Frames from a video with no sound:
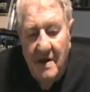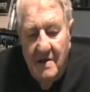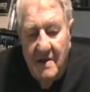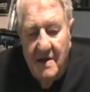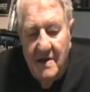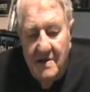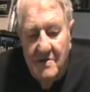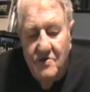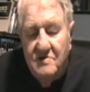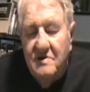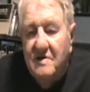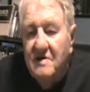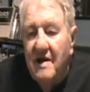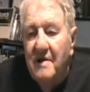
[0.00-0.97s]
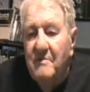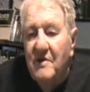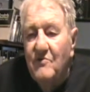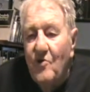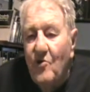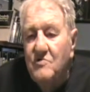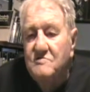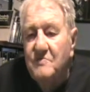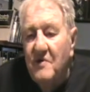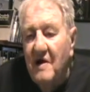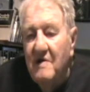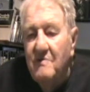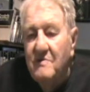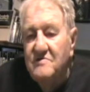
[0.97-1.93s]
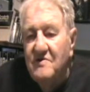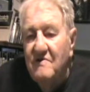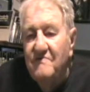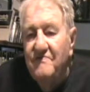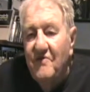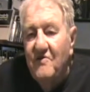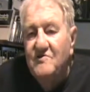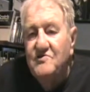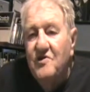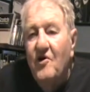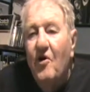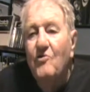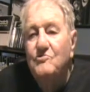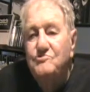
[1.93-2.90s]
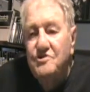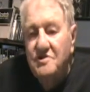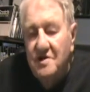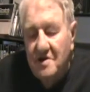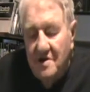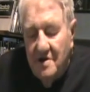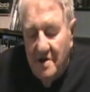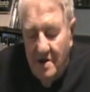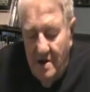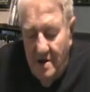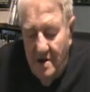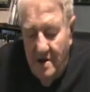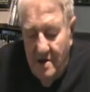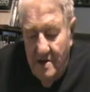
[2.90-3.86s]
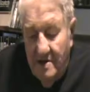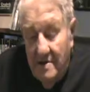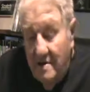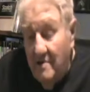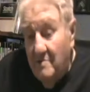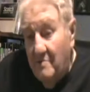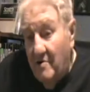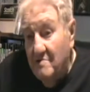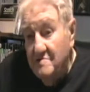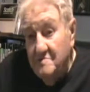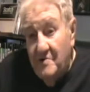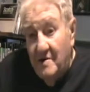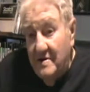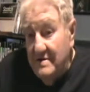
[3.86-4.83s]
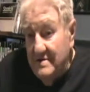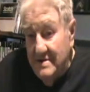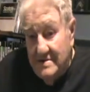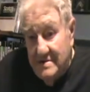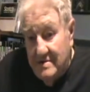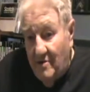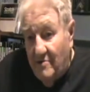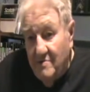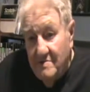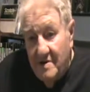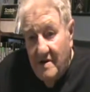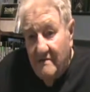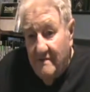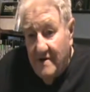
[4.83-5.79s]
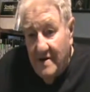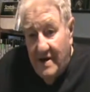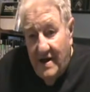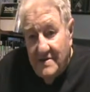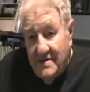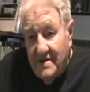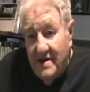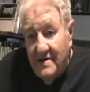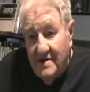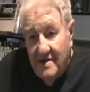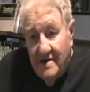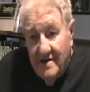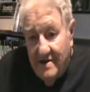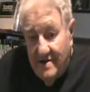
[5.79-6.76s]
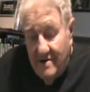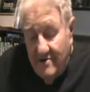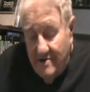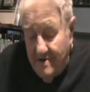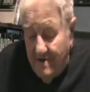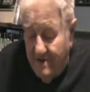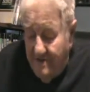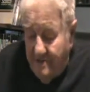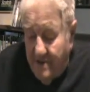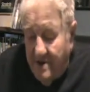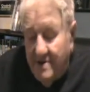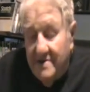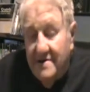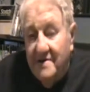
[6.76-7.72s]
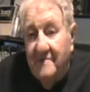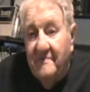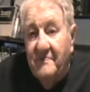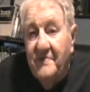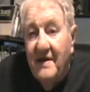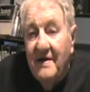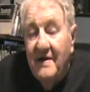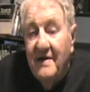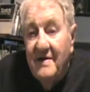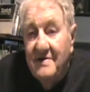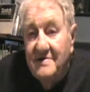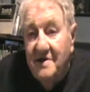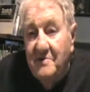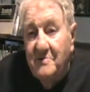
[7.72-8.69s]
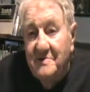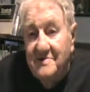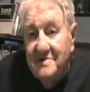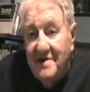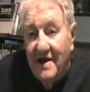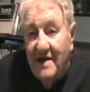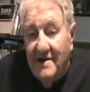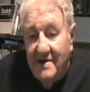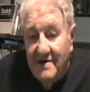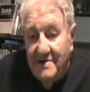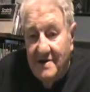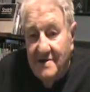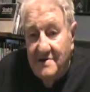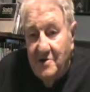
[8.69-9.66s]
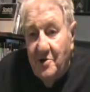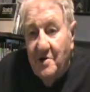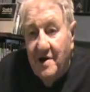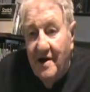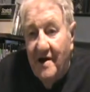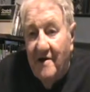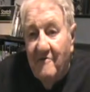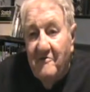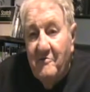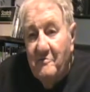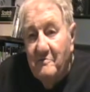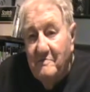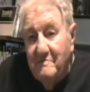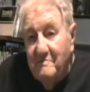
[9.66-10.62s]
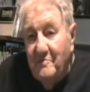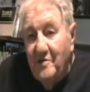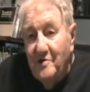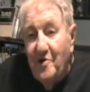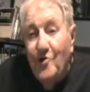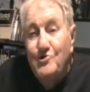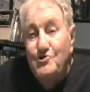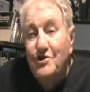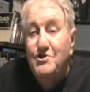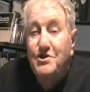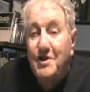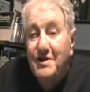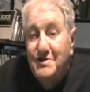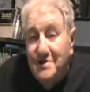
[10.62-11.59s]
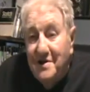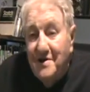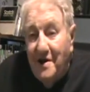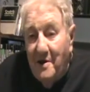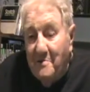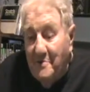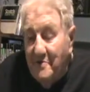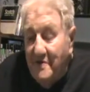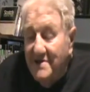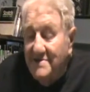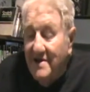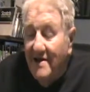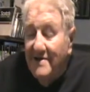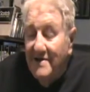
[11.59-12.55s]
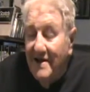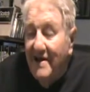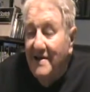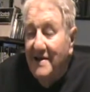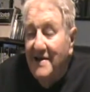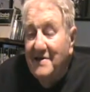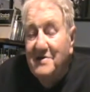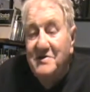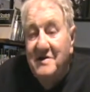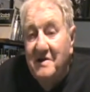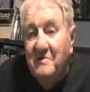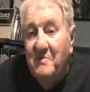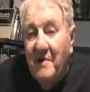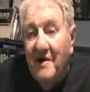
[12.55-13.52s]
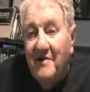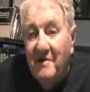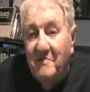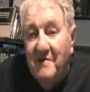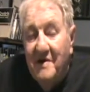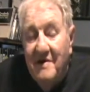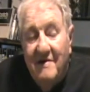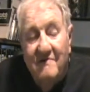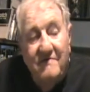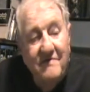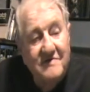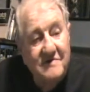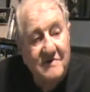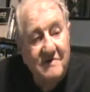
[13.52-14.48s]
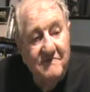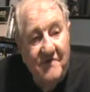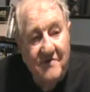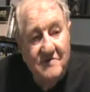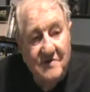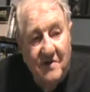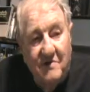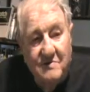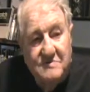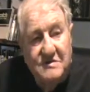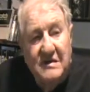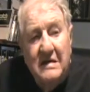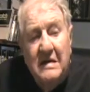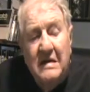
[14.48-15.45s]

they used to claim that Rosemary was their first coach, and you know, Rosemary is just tone deaf and can't sing a lick, you know, but she was kind of took care of them, the logistics and a couple of things like that, and they used to kid about her being their first coach.